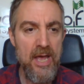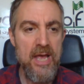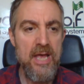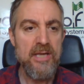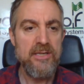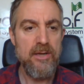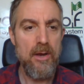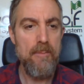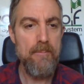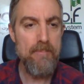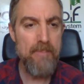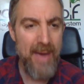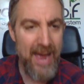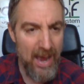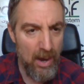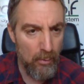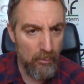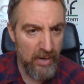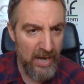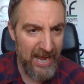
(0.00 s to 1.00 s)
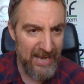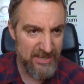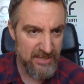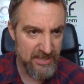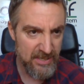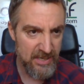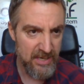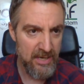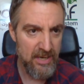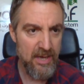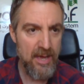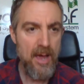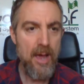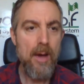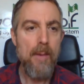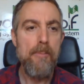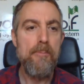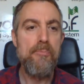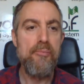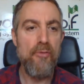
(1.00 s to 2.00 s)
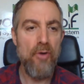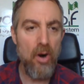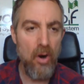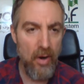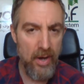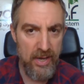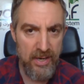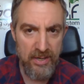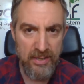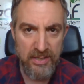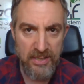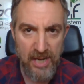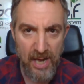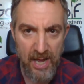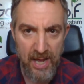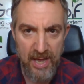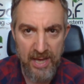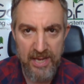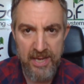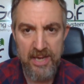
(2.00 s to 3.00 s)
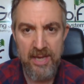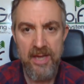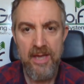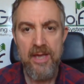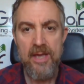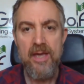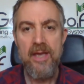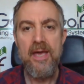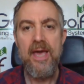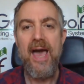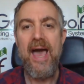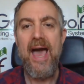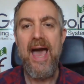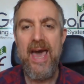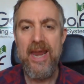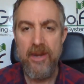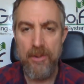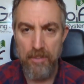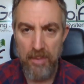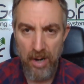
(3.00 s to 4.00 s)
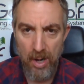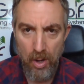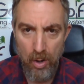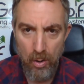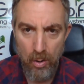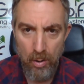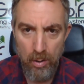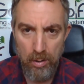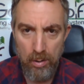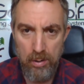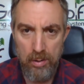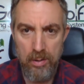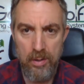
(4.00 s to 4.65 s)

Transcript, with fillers: So Mal Nutty, Brian Gay, Adam Long,